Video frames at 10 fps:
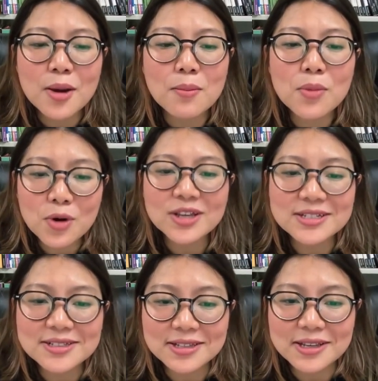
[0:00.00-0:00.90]
more
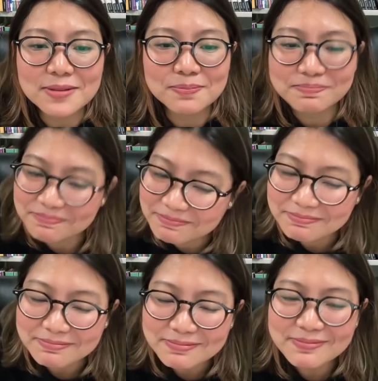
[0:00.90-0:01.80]
easily.
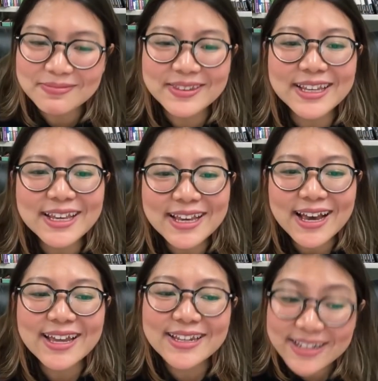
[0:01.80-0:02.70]

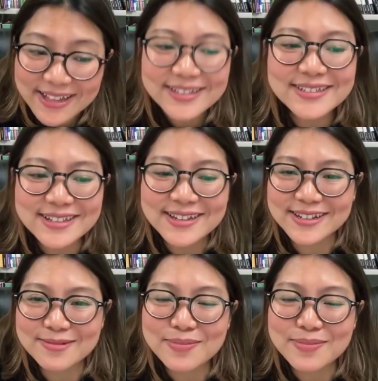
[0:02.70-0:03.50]
In another study